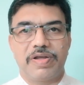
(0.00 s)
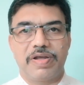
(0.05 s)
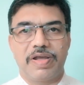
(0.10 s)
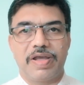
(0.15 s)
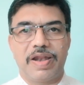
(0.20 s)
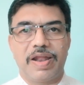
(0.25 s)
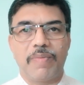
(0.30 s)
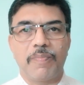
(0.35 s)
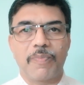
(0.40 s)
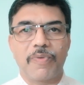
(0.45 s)

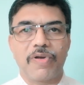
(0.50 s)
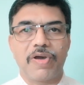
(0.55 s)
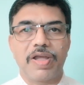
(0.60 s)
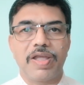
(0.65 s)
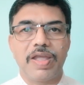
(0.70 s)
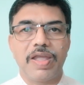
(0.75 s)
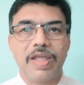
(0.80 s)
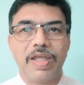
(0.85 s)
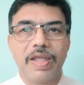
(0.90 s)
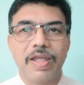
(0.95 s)
an
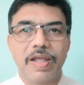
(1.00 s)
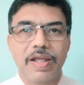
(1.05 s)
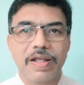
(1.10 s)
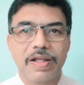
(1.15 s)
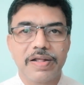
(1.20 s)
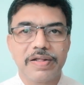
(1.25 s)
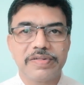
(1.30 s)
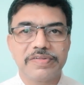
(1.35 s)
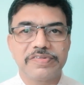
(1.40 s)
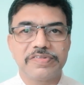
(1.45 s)
employee
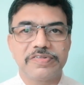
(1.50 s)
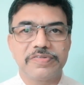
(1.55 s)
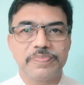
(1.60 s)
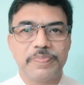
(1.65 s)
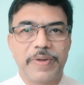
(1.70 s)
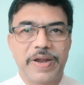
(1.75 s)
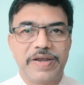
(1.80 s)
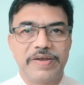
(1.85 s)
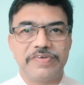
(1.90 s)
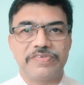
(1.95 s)

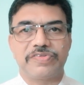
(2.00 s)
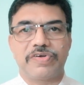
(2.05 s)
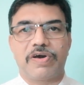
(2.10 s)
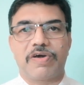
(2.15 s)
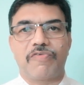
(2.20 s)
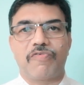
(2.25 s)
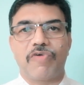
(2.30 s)
spends or